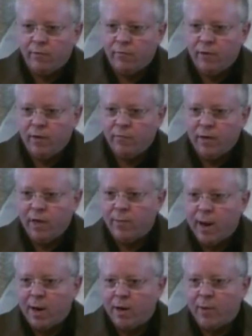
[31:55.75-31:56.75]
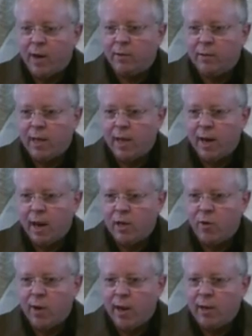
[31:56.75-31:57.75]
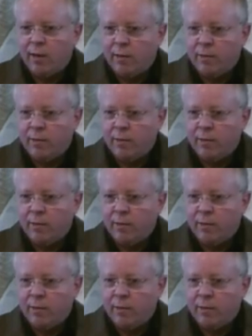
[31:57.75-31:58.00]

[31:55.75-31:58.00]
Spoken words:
feedback about the NAUA?